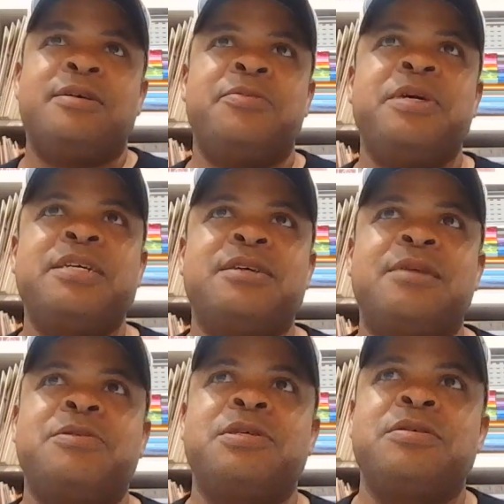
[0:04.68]
Biggest
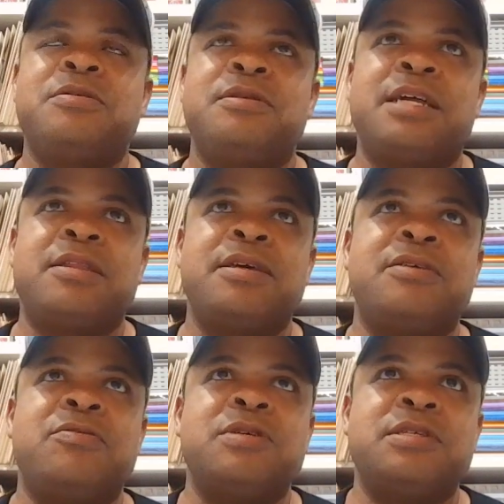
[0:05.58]
obstacle, I
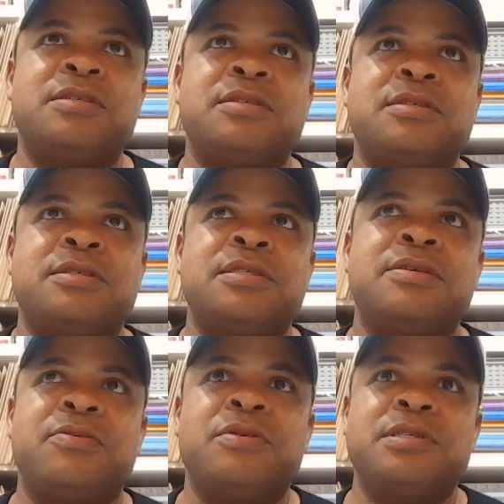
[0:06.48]
think, was
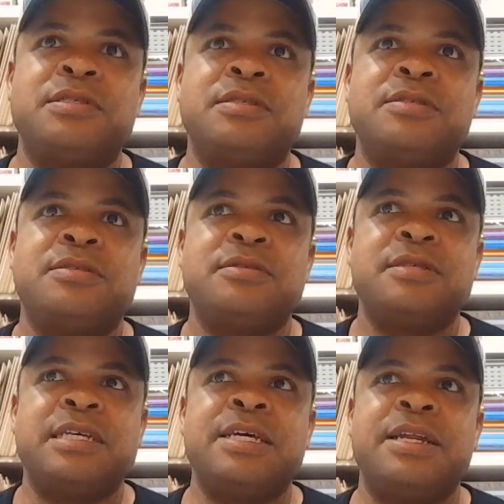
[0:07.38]

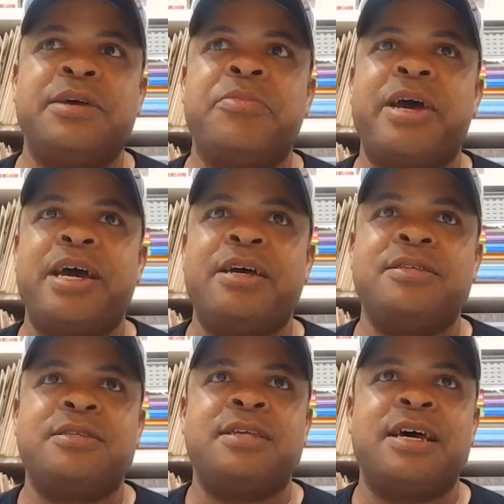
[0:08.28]
getting
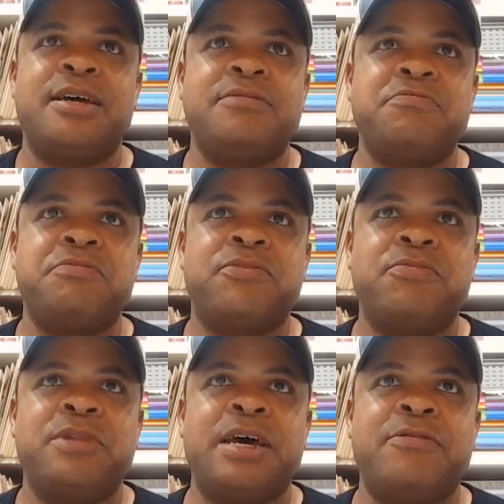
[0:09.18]
past
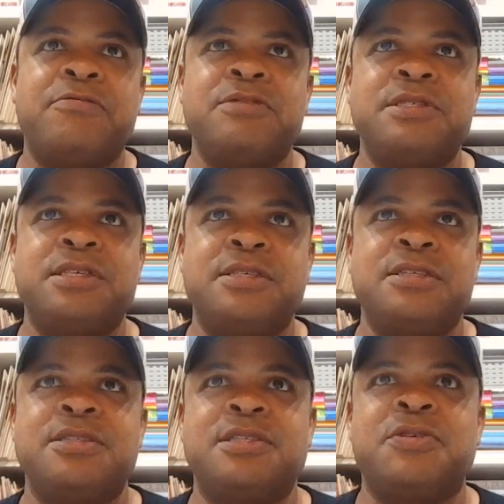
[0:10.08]
that
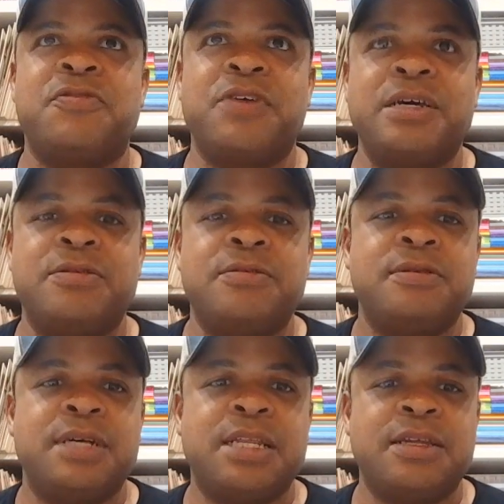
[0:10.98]
resistance to fail.
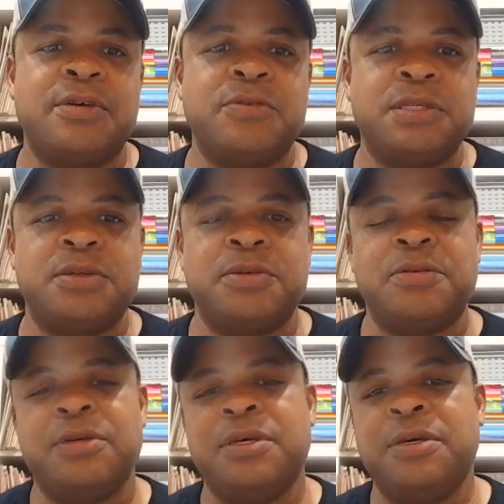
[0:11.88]
I think was the
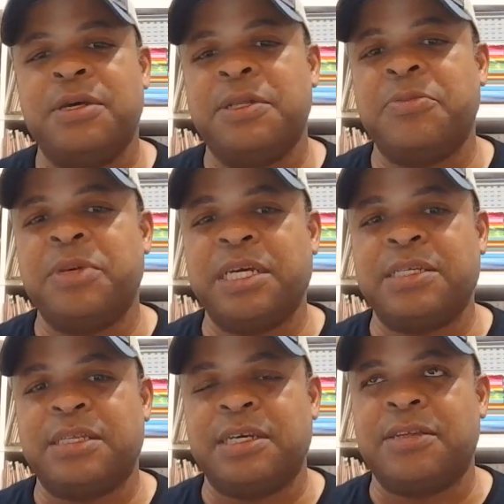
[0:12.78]

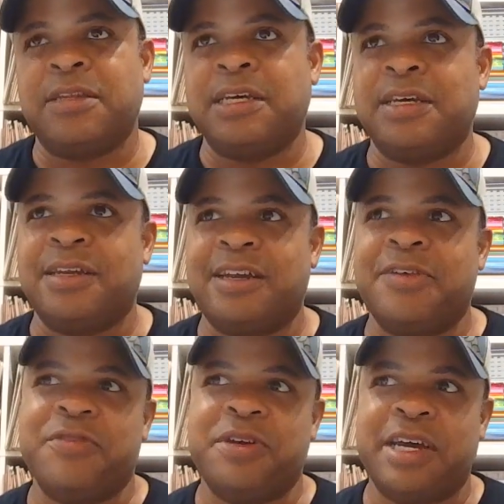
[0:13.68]
biggest thing. Thinking that
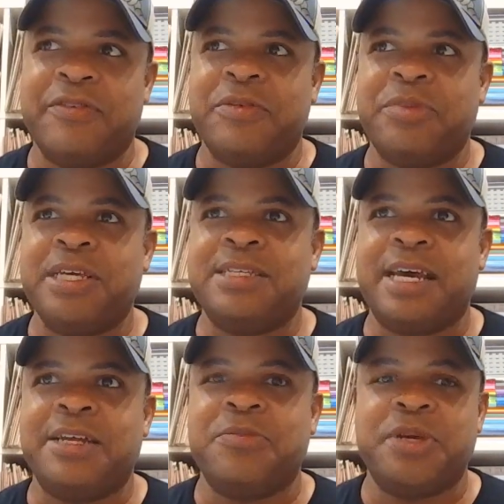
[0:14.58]
every piece
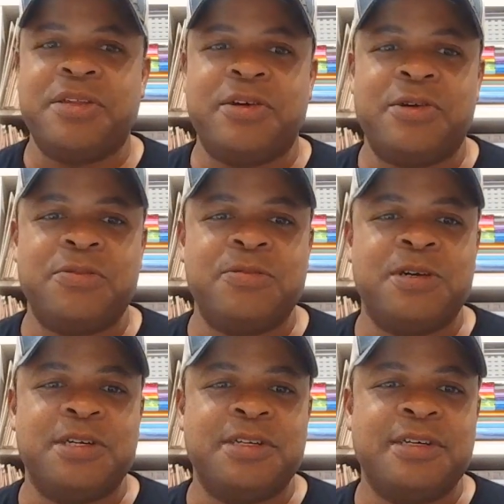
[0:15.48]
had to be the home
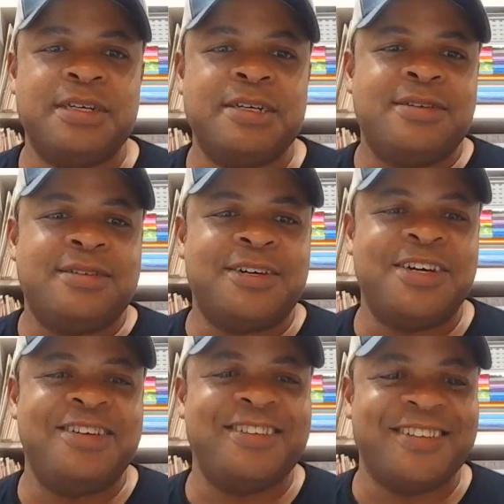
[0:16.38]
run. this
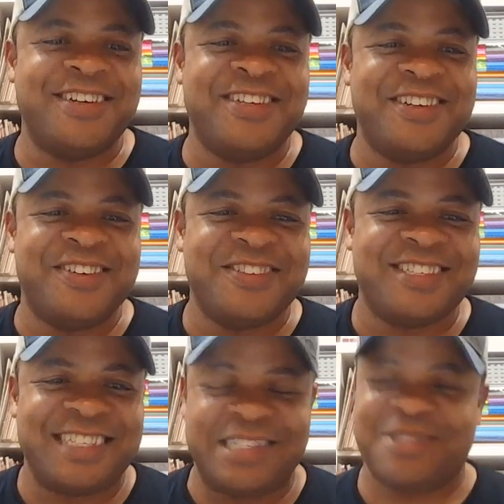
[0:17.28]

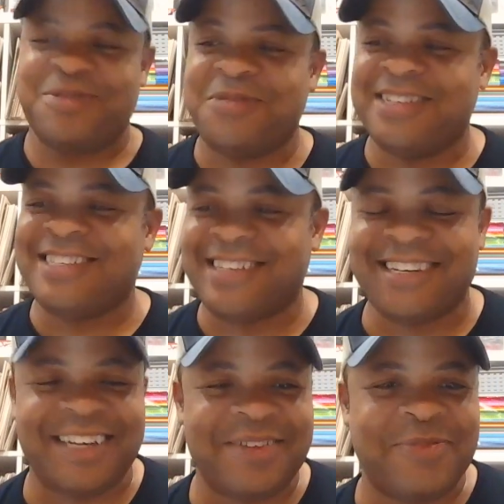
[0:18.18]
is the one that's gonna
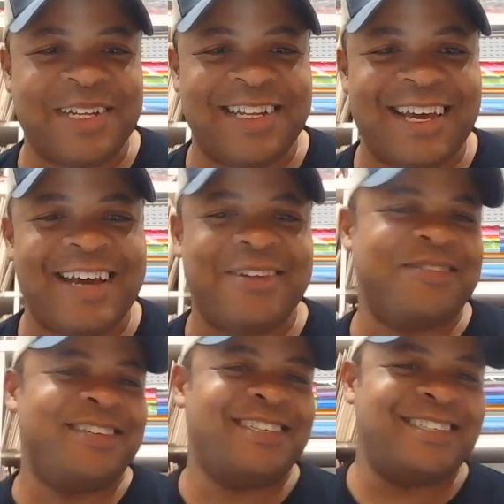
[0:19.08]
get me in the
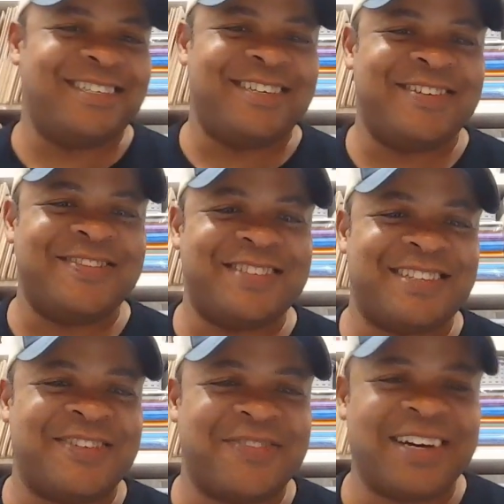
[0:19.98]
gallery, and
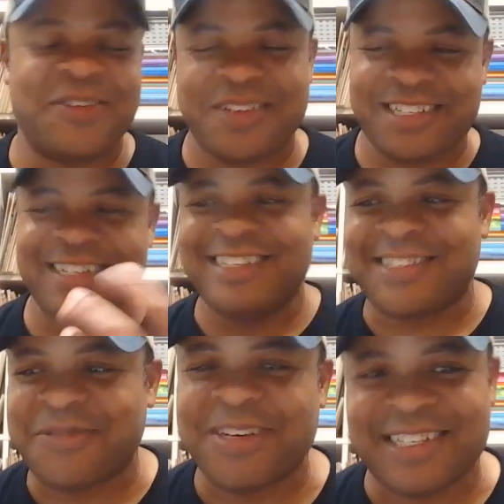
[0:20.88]
stuff like, or they say this is
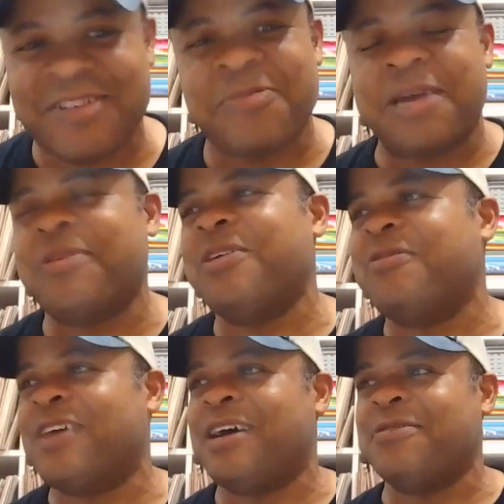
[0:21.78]
the one that's gonna make me go
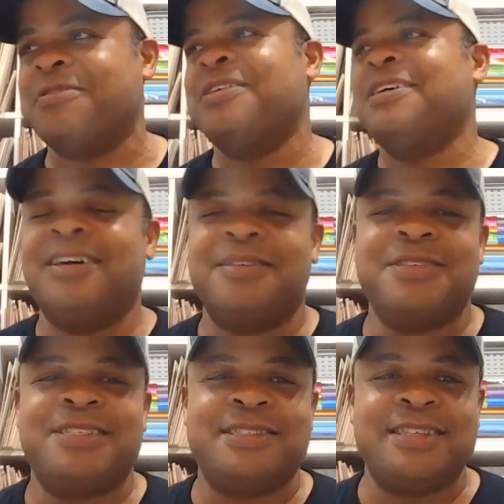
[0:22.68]
viral.
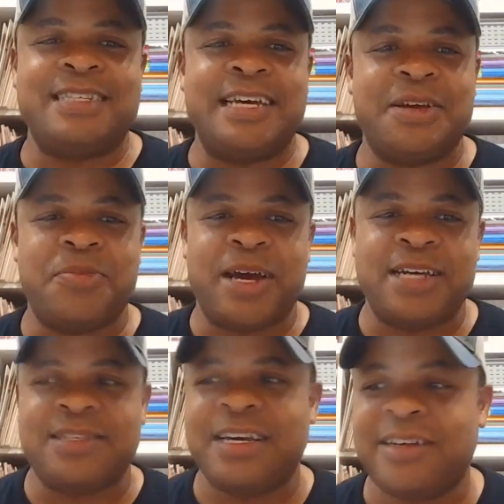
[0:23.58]
Just getting
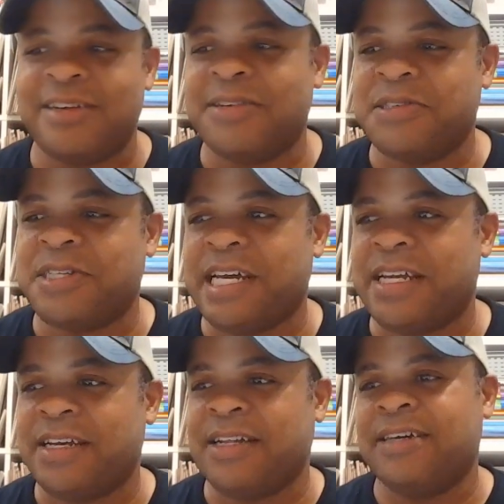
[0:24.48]
past that and
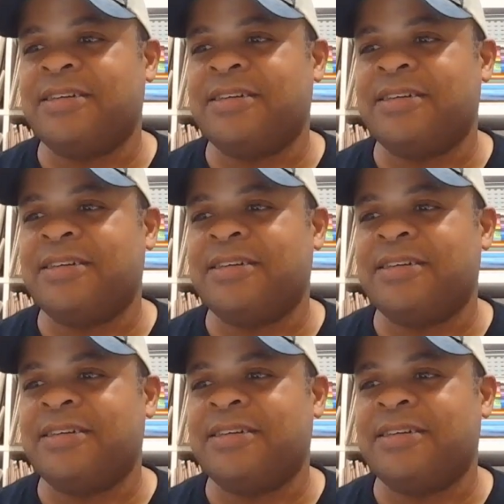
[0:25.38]
understanding,